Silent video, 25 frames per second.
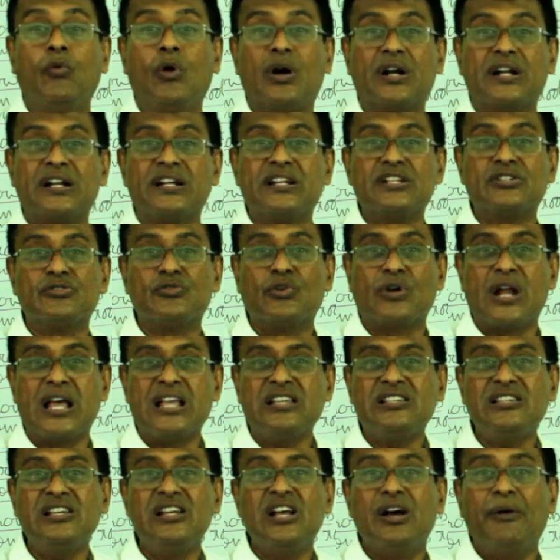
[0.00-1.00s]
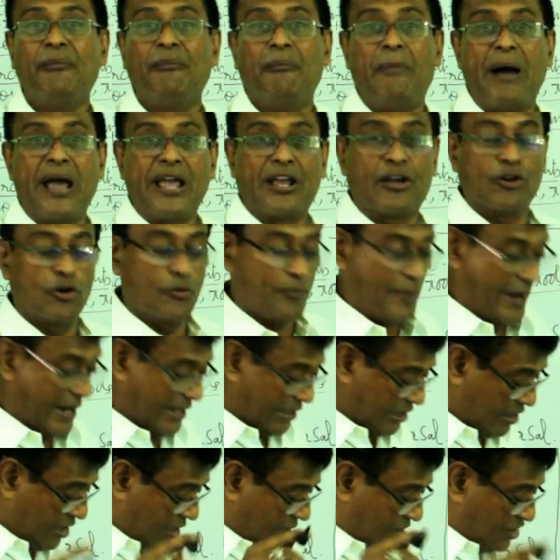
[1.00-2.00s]
What is known as
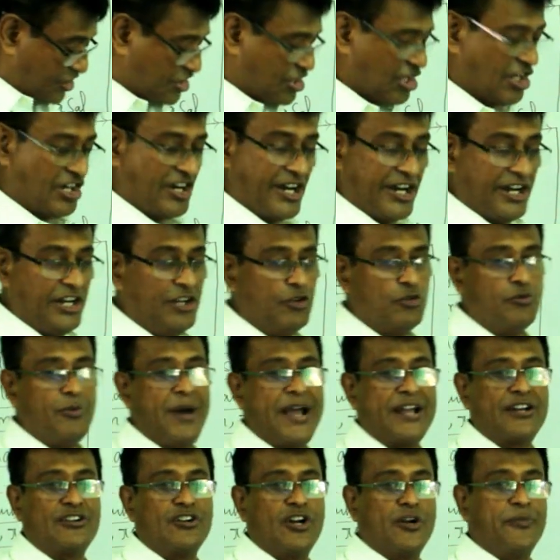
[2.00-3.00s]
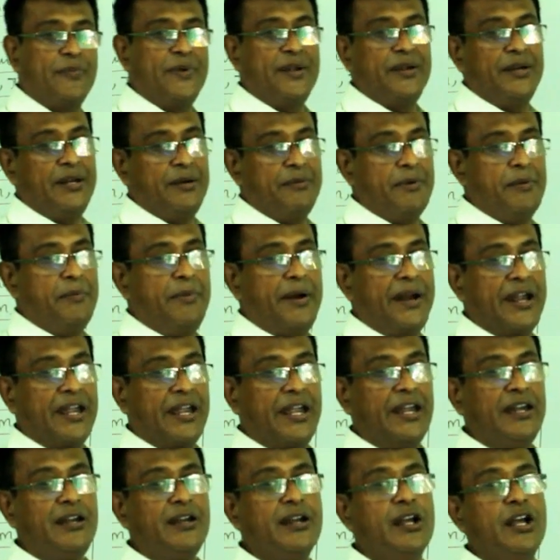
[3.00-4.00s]
micropyle? Children, you might not be remembering
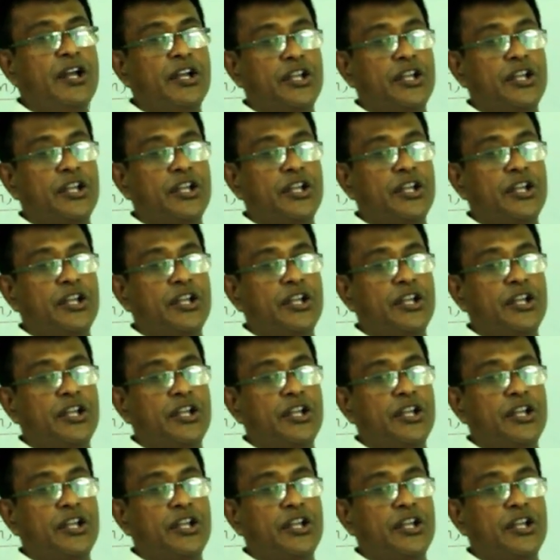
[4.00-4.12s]
it.